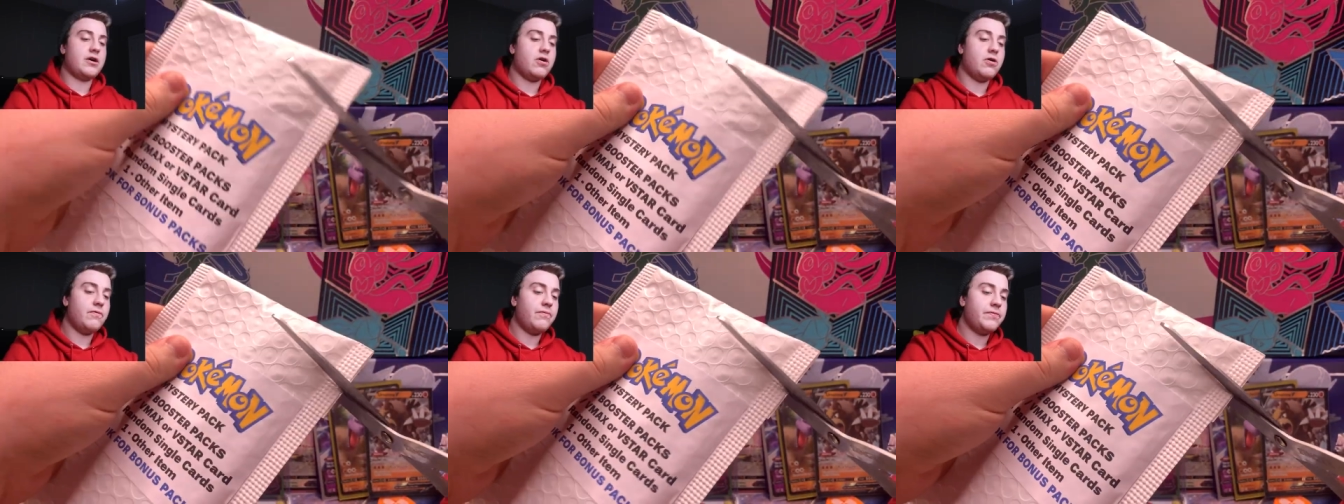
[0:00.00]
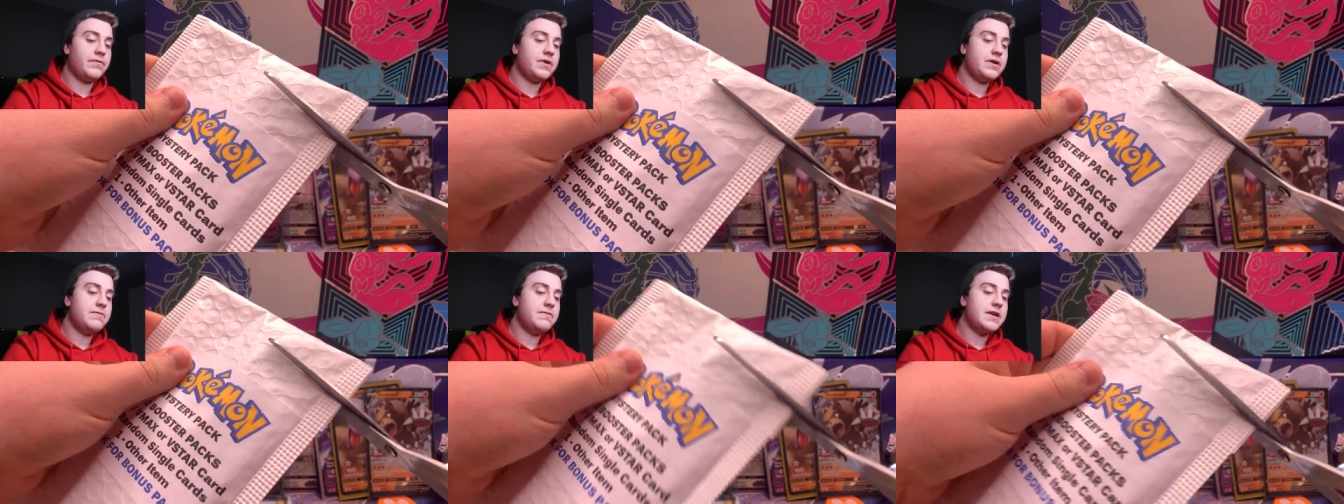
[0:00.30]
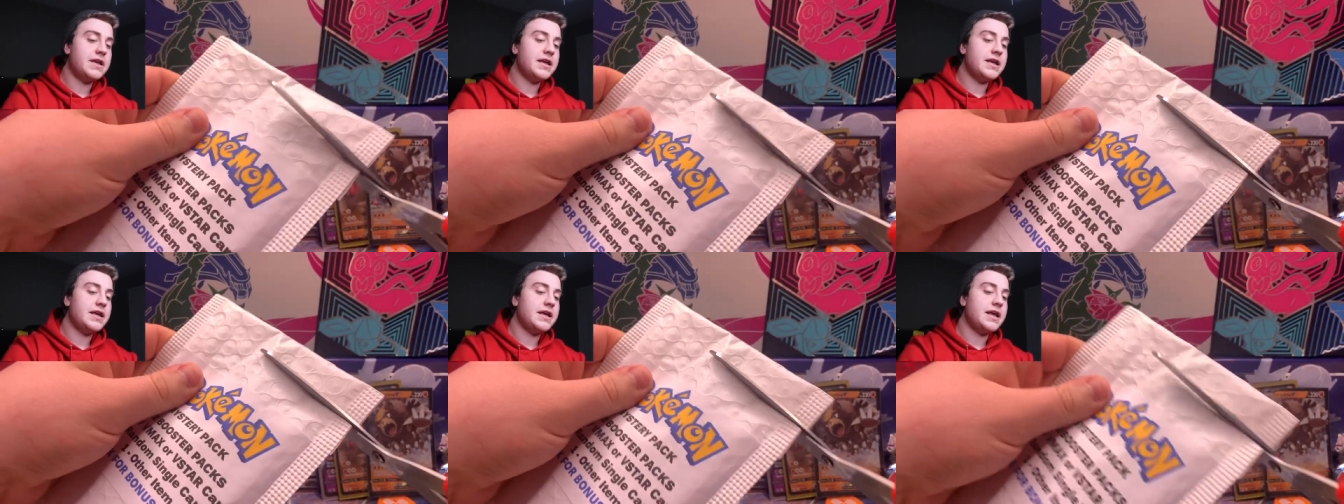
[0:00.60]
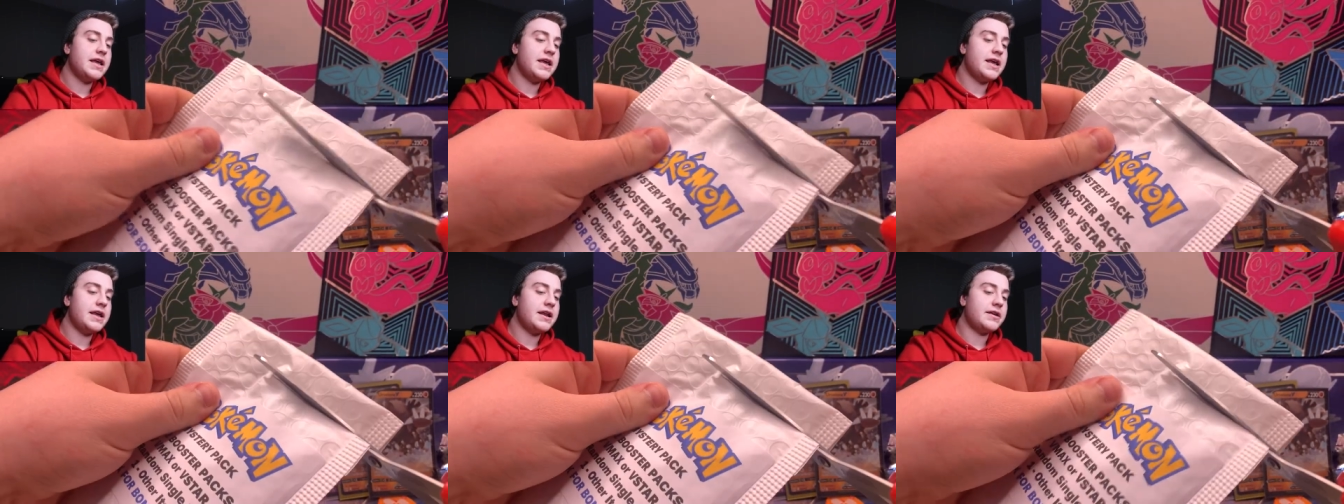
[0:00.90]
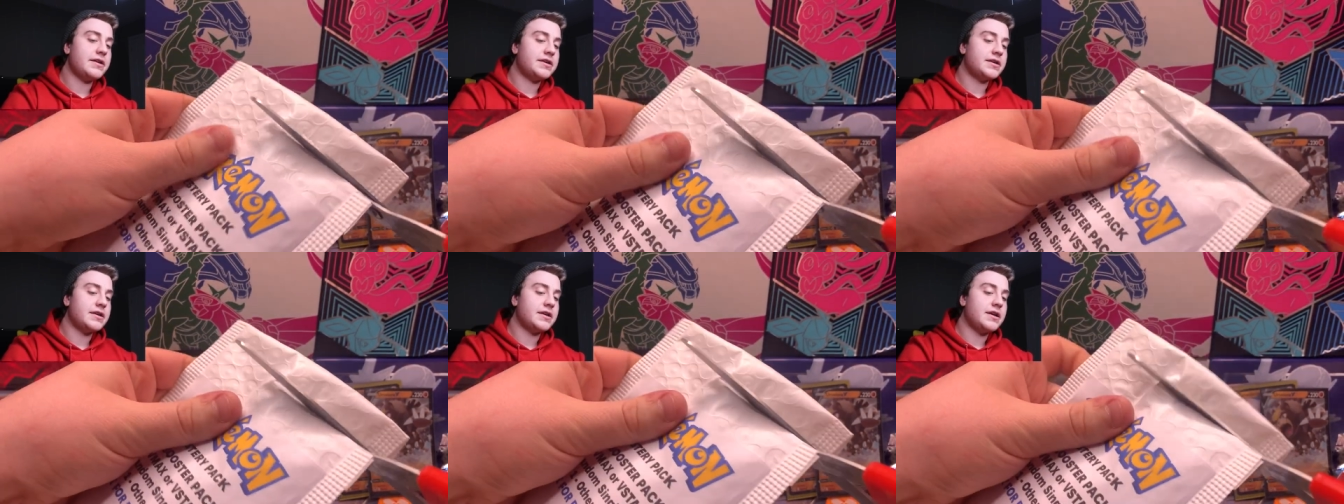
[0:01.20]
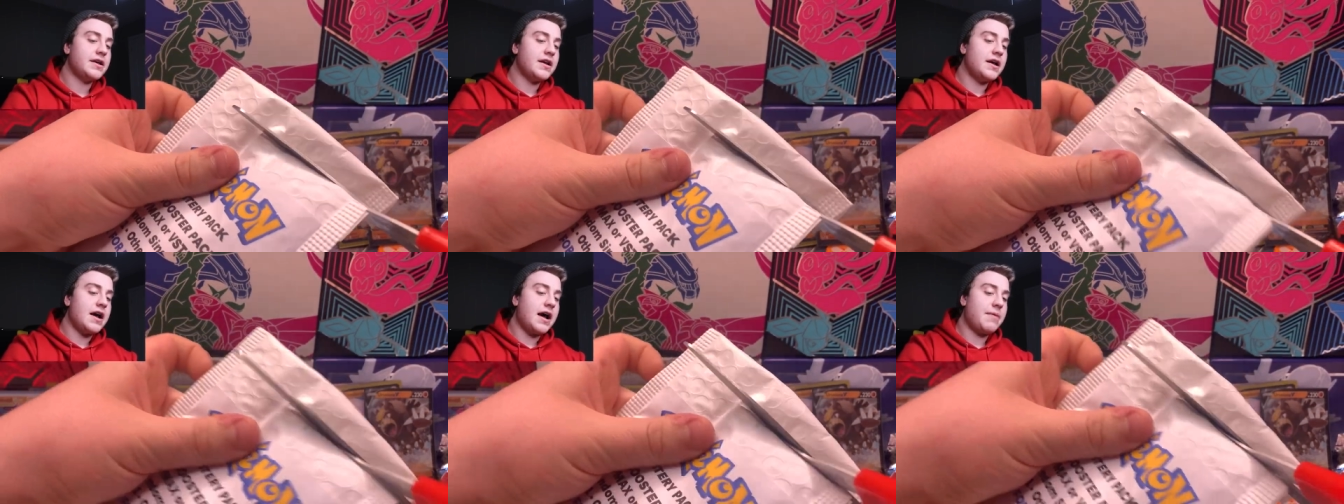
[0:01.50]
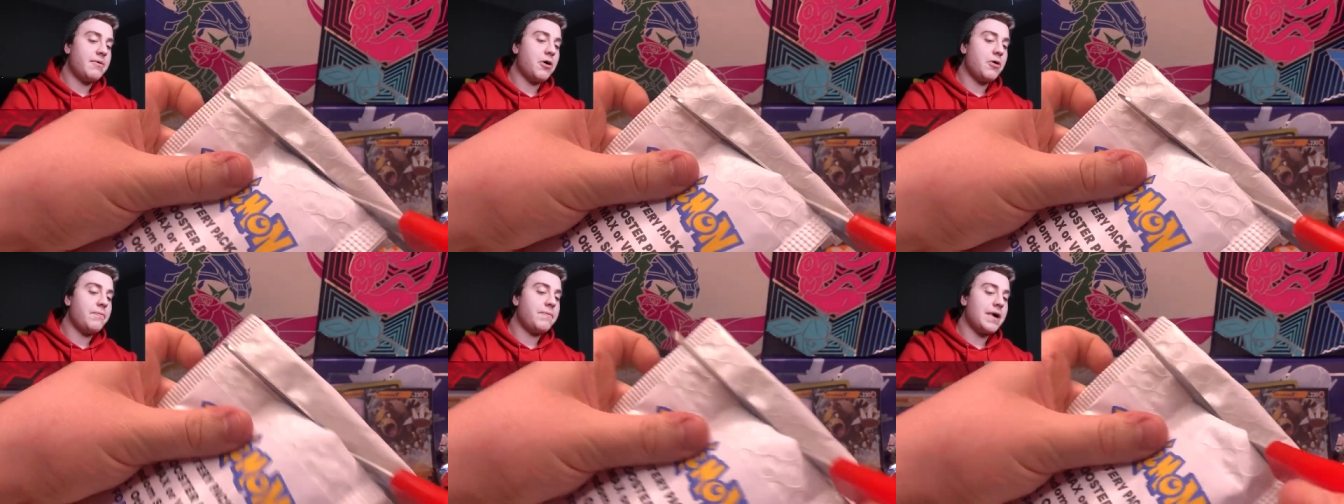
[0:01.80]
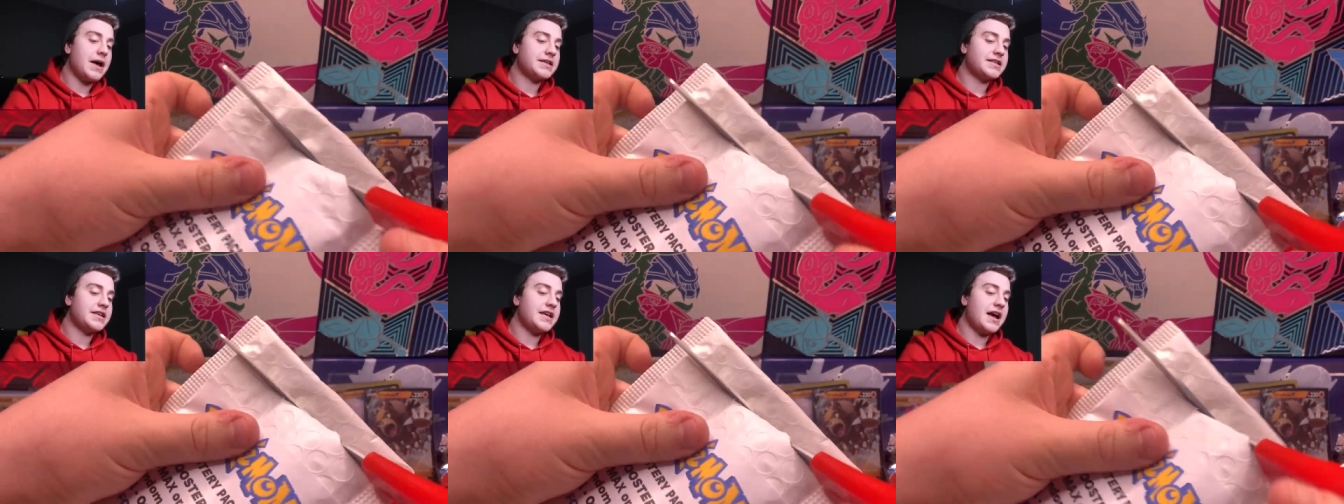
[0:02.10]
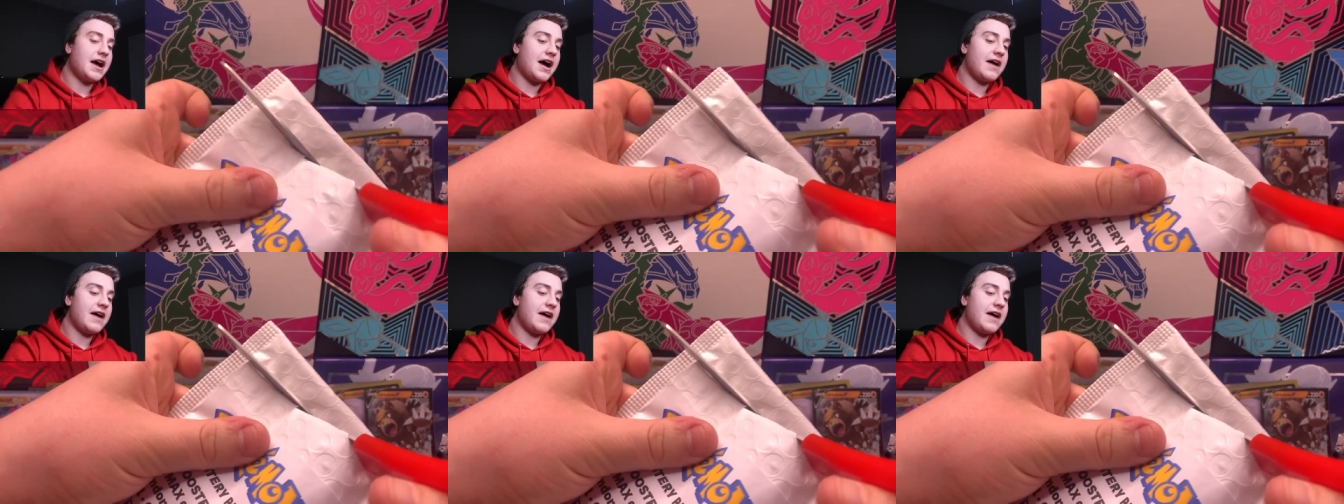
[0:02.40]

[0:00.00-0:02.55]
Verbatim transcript: hopefully we can get I'm hoping, see,